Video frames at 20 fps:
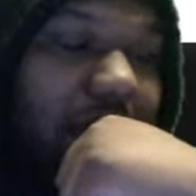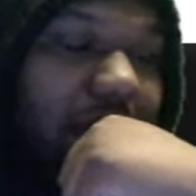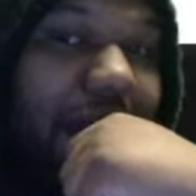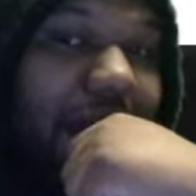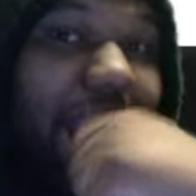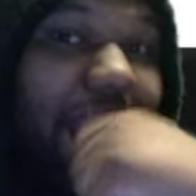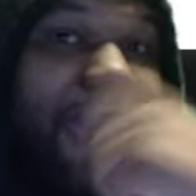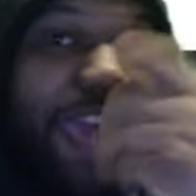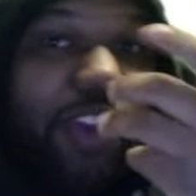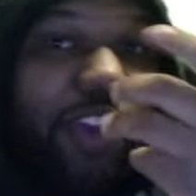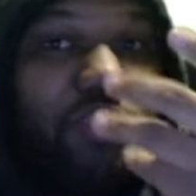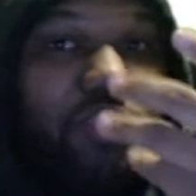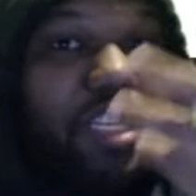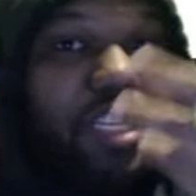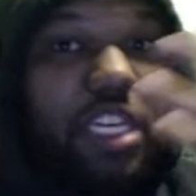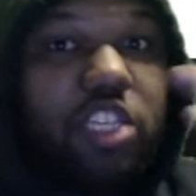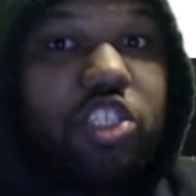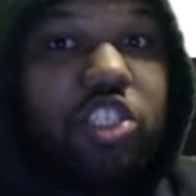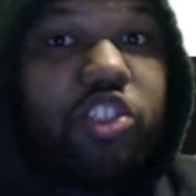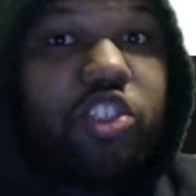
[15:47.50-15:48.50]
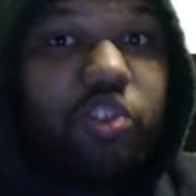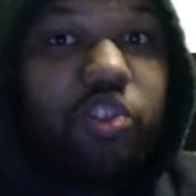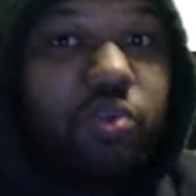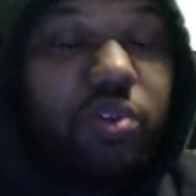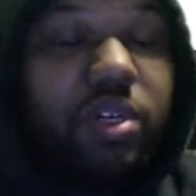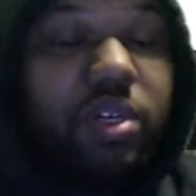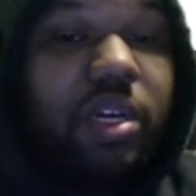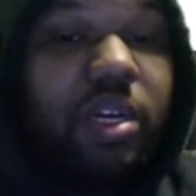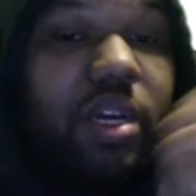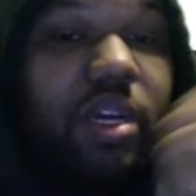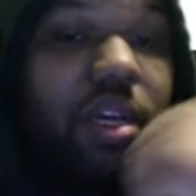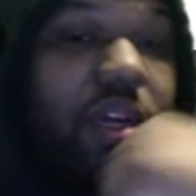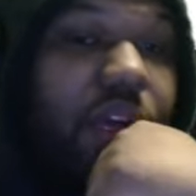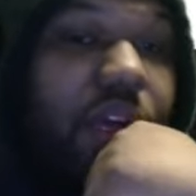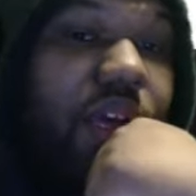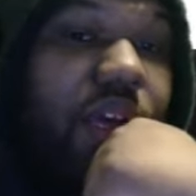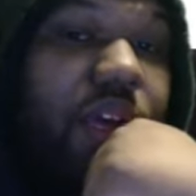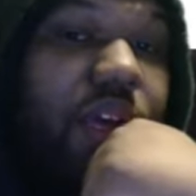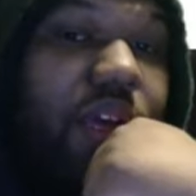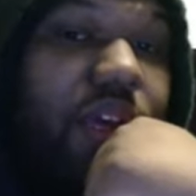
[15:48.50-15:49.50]
he got handles. He can shoot.
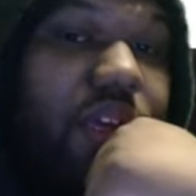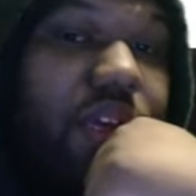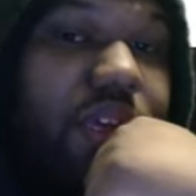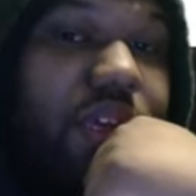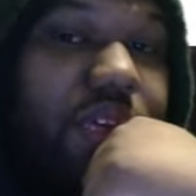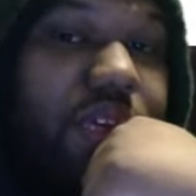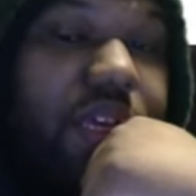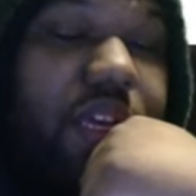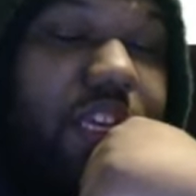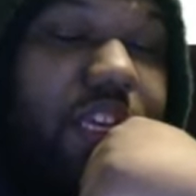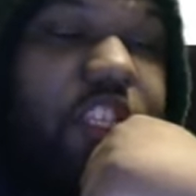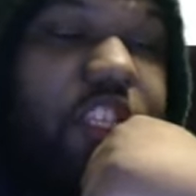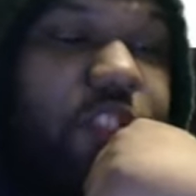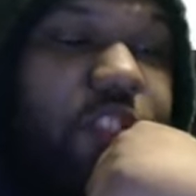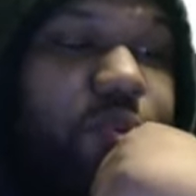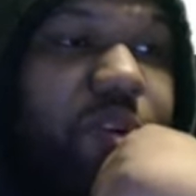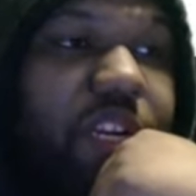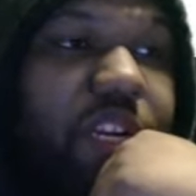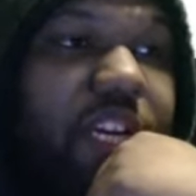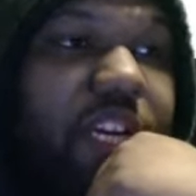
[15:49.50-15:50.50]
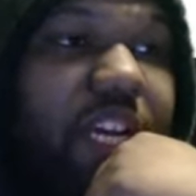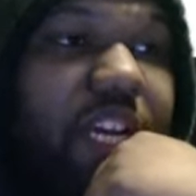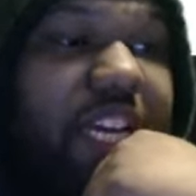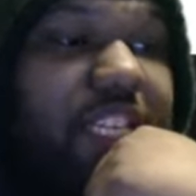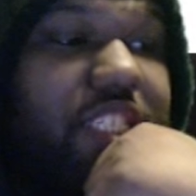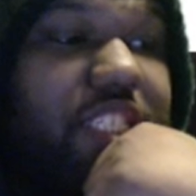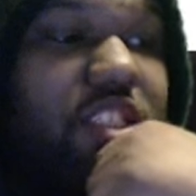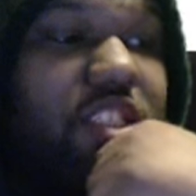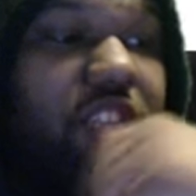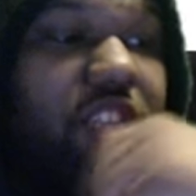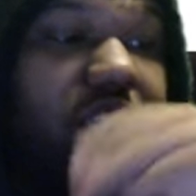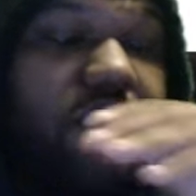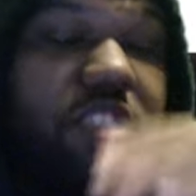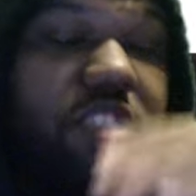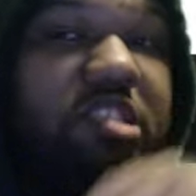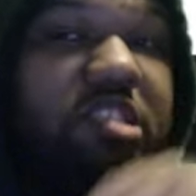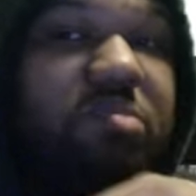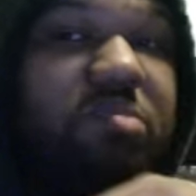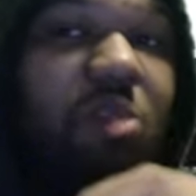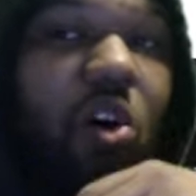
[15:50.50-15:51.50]
He's he's pretty good. He just he
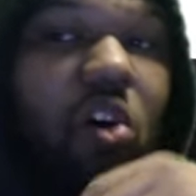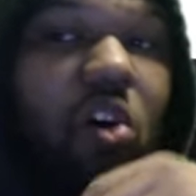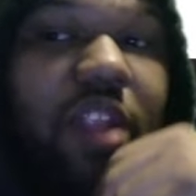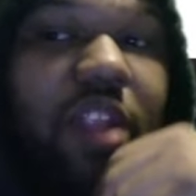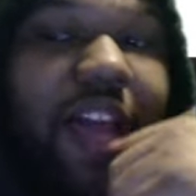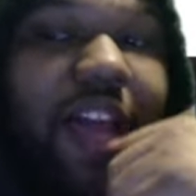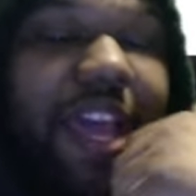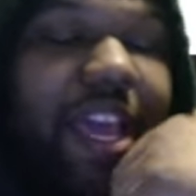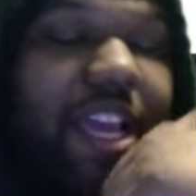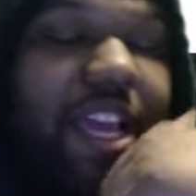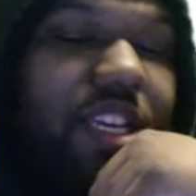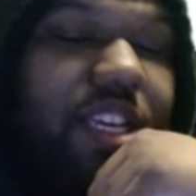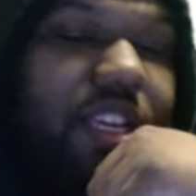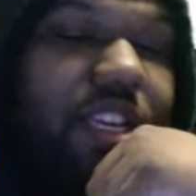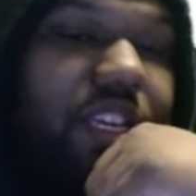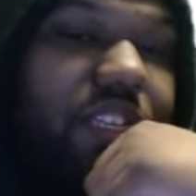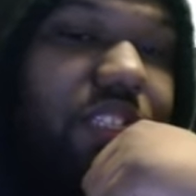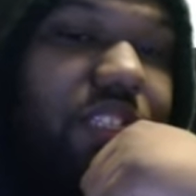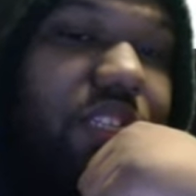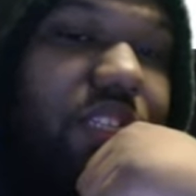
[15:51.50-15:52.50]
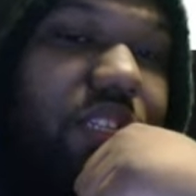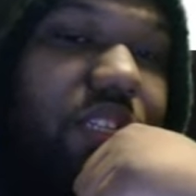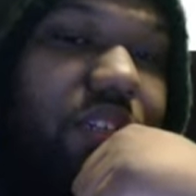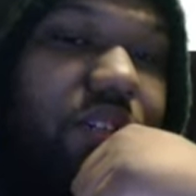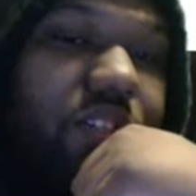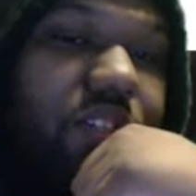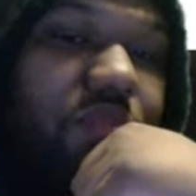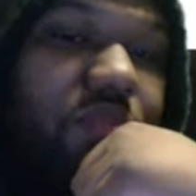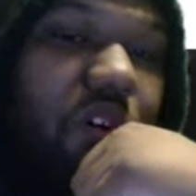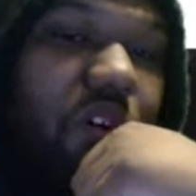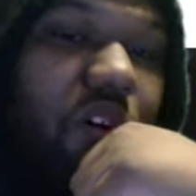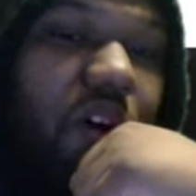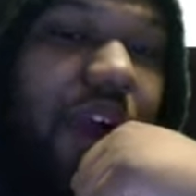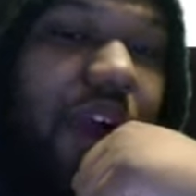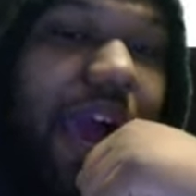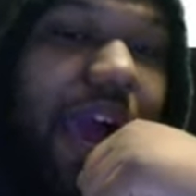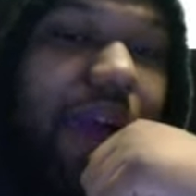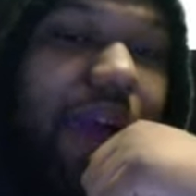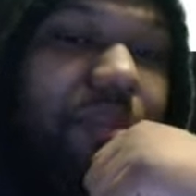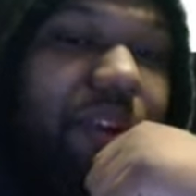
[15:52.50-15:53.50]
just small. Like he, he's a little
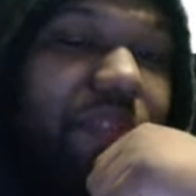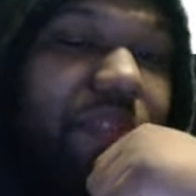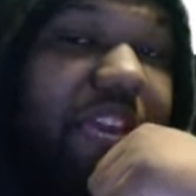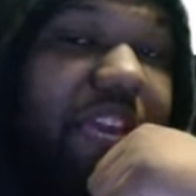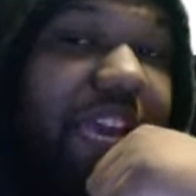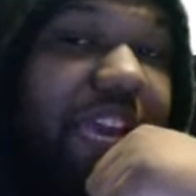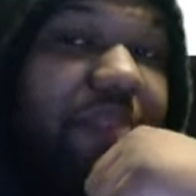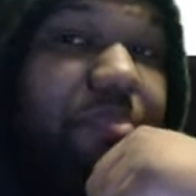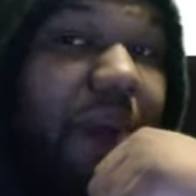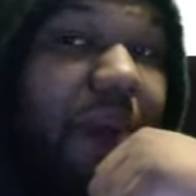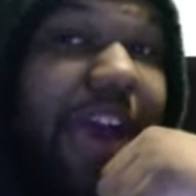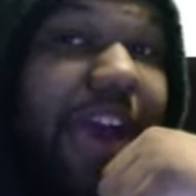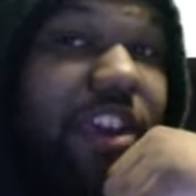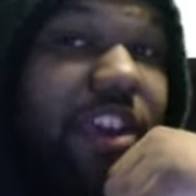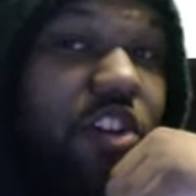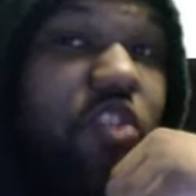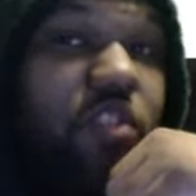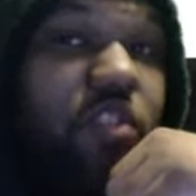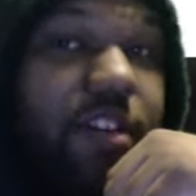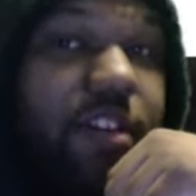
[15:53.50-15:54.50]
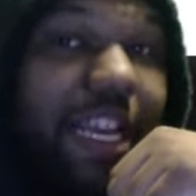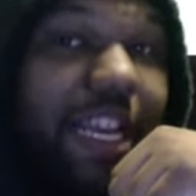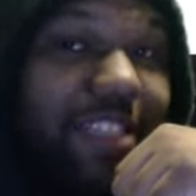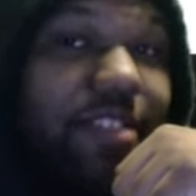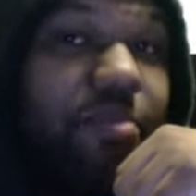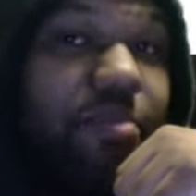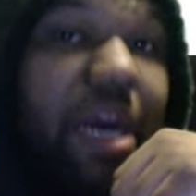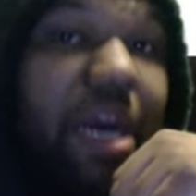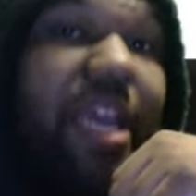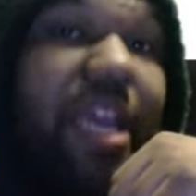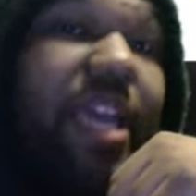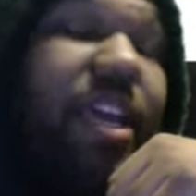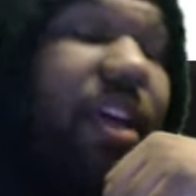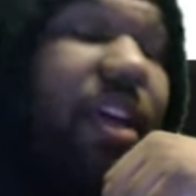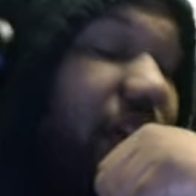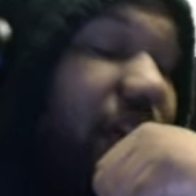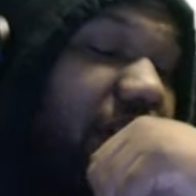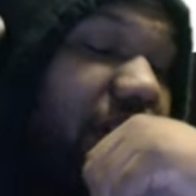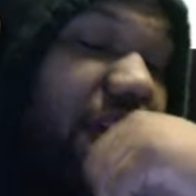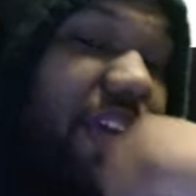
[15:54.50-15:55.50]
small guy. But if he get by you, that's a bucket.
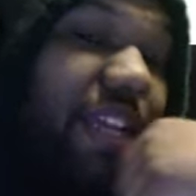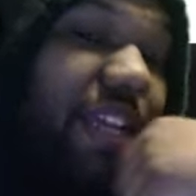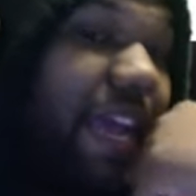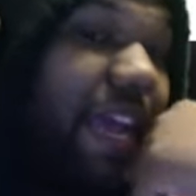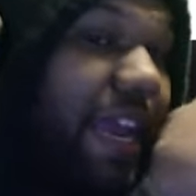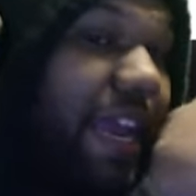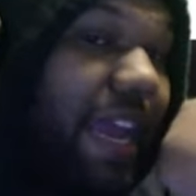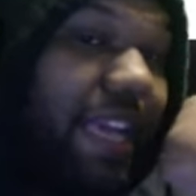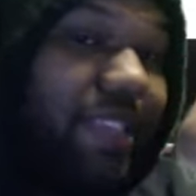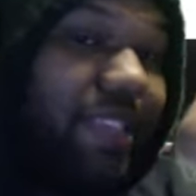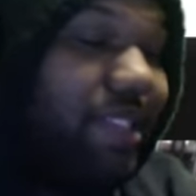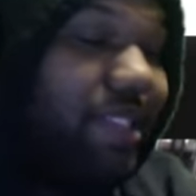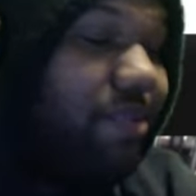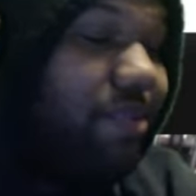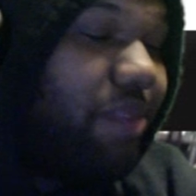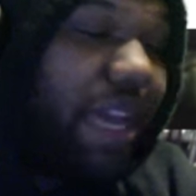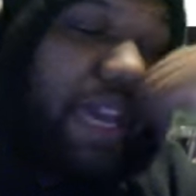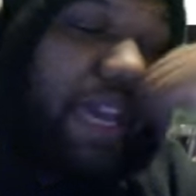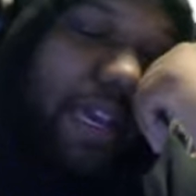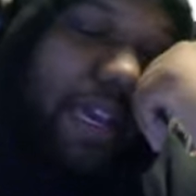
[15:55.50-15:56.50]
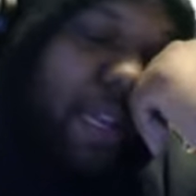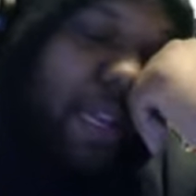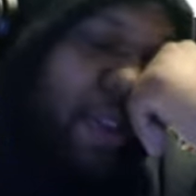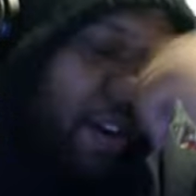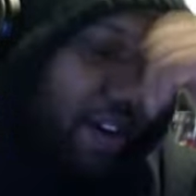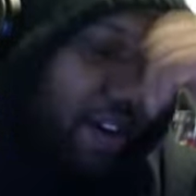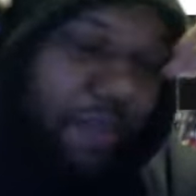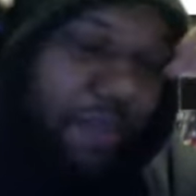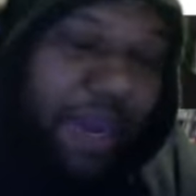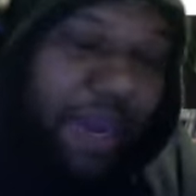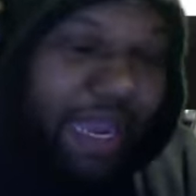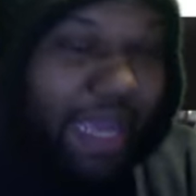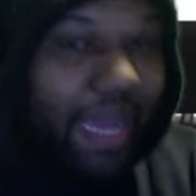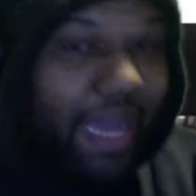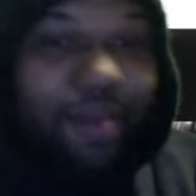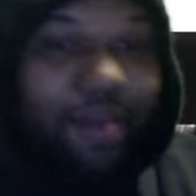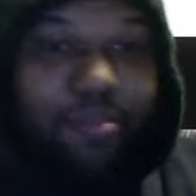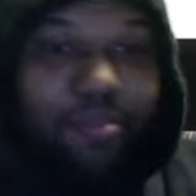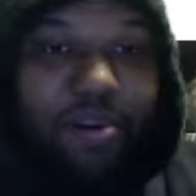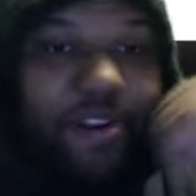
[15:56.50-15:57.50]
Nadexe, man. Oh my
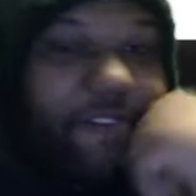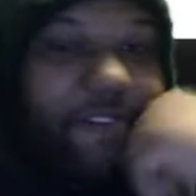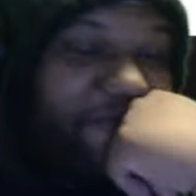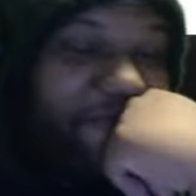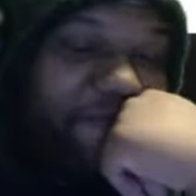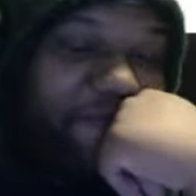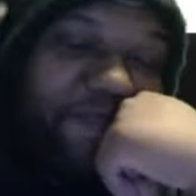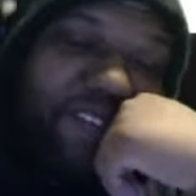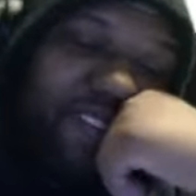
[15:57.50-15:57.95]
god, bro.